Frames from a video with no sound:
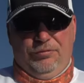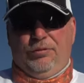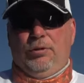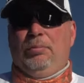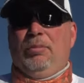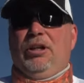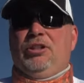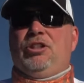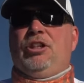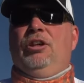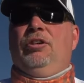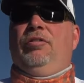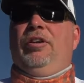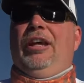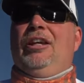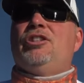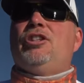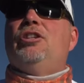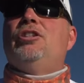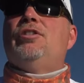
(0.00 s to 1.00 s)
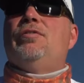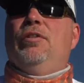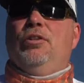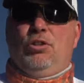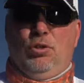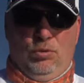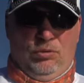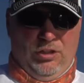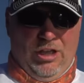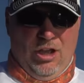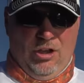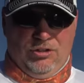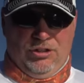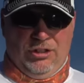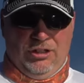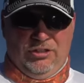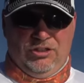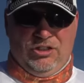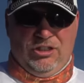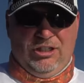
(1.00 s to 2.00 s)
From Musky Innovations for
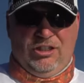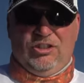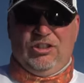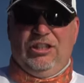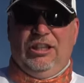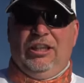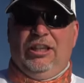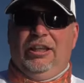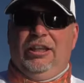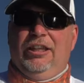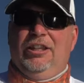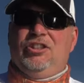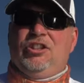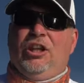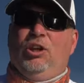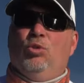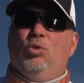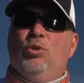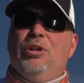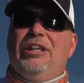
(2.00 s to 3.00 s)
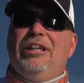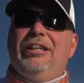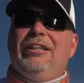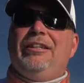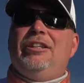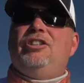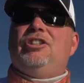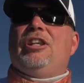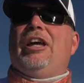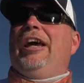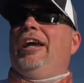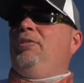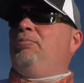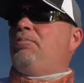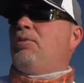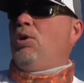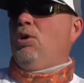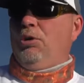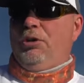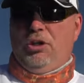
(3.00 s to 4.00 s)
2016 is a redesigned
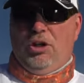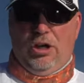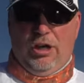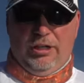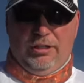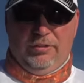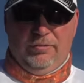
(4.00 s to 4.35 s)
Pro Dog.